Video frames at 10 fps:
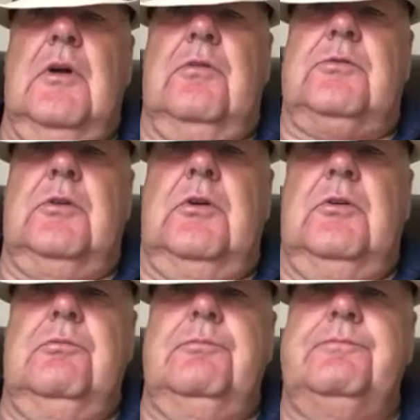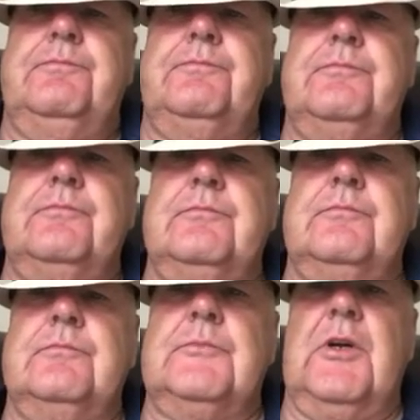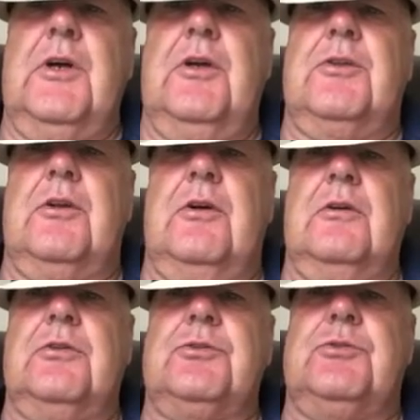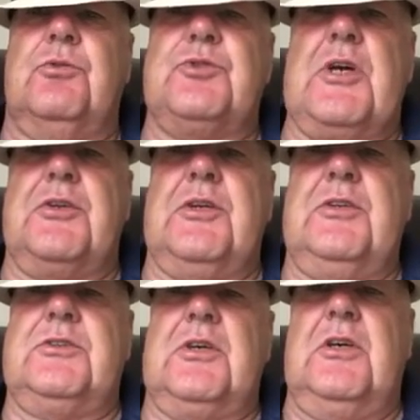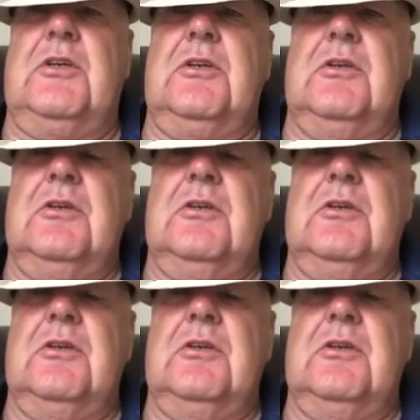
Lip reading: Afternoon, 8th of August 2018.